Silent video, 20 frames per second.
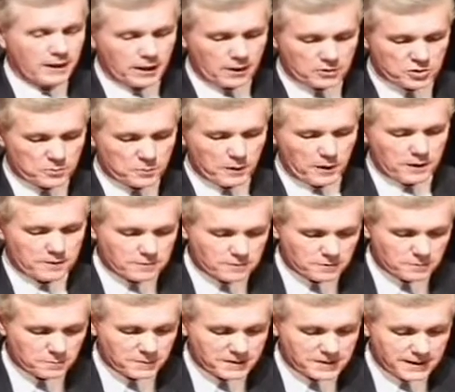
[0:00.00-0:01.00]
our
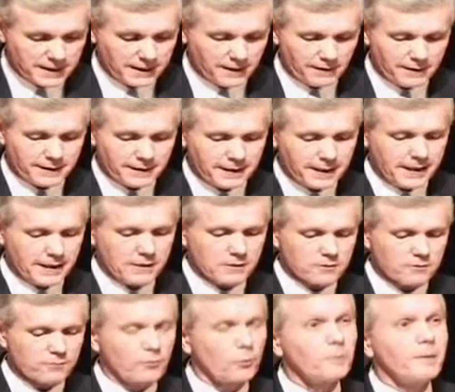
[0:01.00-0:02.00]
sponsors, Battelle and
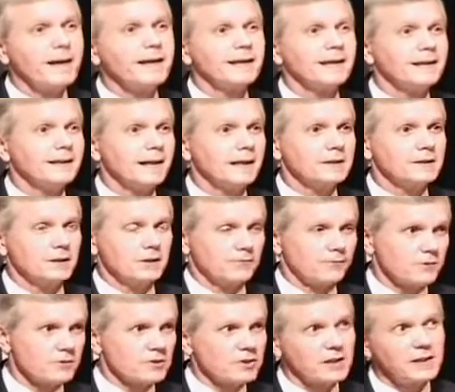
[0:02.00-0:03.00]
Gates, for making a
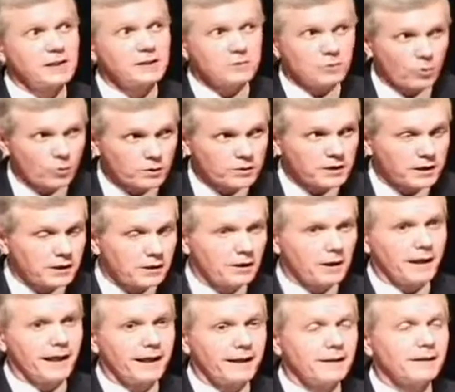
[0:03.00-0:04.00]
difference in North
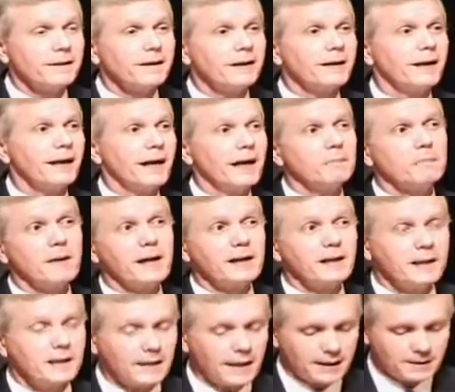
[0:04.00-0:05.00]
Carolina and
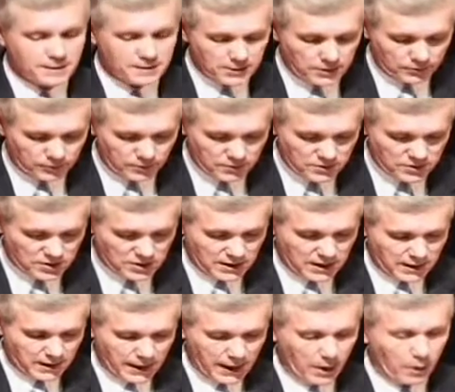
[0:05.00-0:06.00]
making a difference
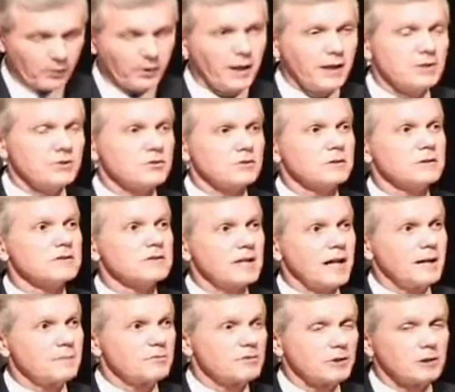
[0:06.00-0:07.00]
in our nation. It's
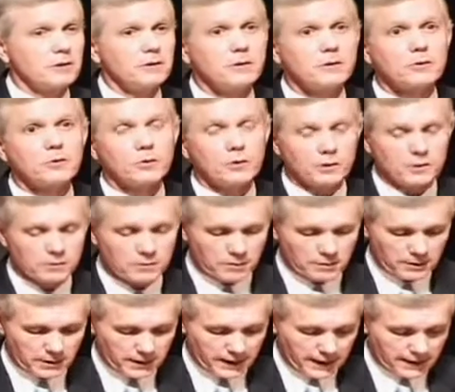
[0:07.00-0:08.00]
absolutely
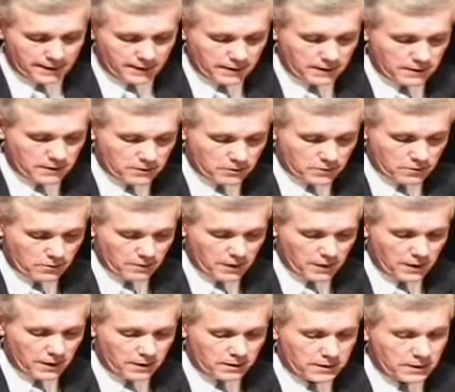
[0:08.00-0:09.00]
critical, and I thank you.
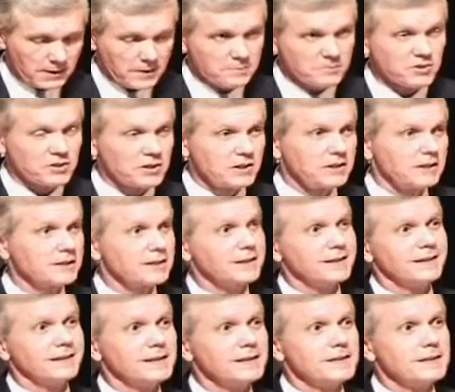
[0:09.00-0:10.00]
To
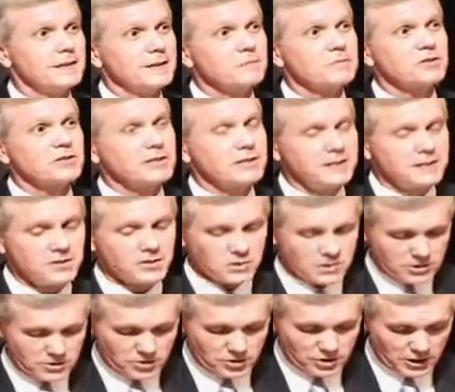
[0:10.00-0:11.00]

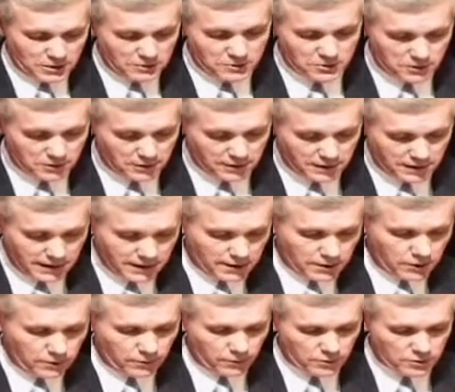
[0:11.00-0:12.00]
NC, and Joe, certainly
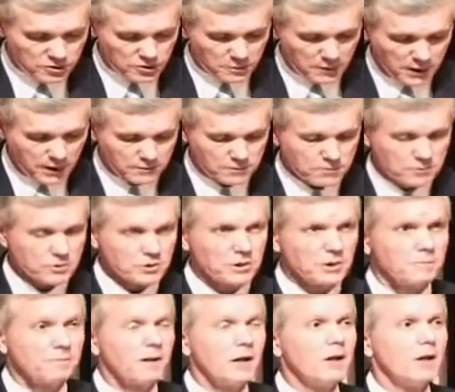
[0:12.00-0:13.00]
thank you for the
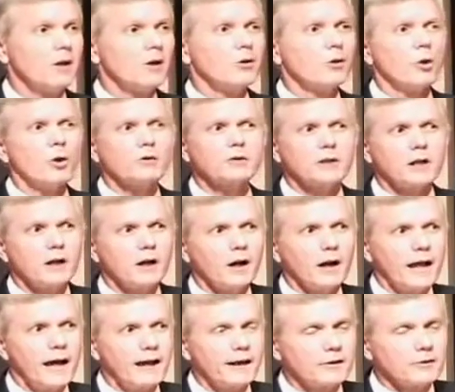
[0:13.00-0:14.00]
sponsorship. North
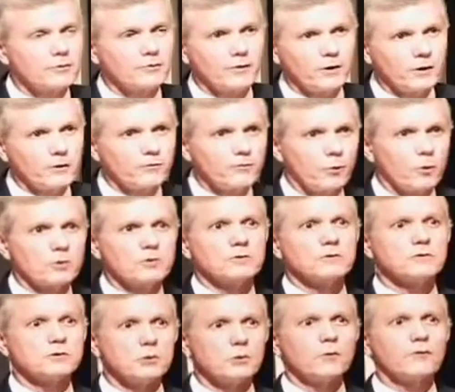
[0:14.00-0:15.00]
Carolina is very
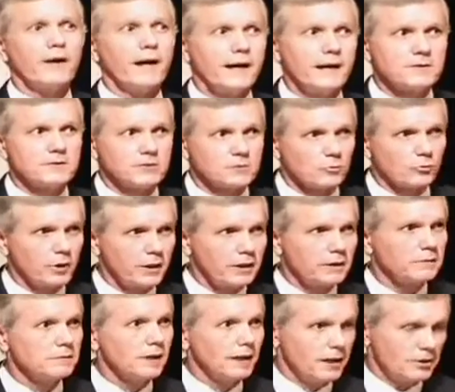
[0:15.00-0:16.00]
fortunate to have had some
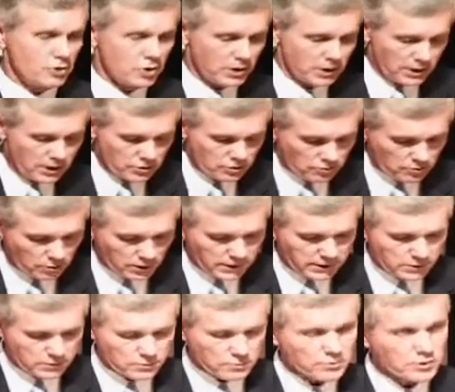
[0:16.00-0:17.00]
great educational
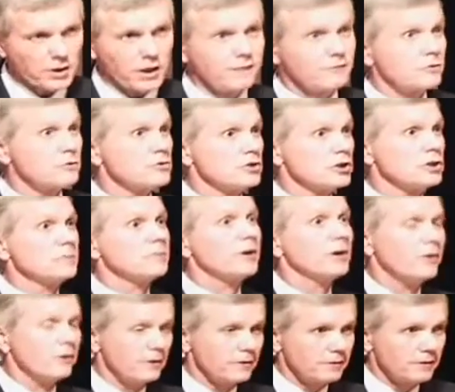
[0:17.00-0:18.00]
leaders. Governor Jim
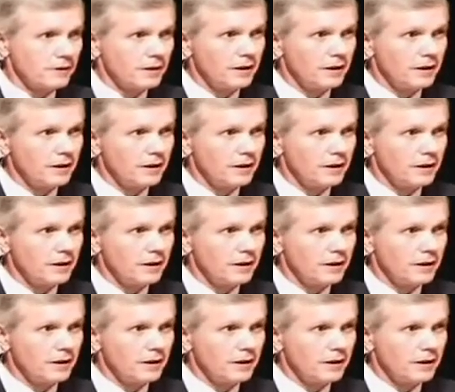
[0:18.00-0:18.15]
Hunt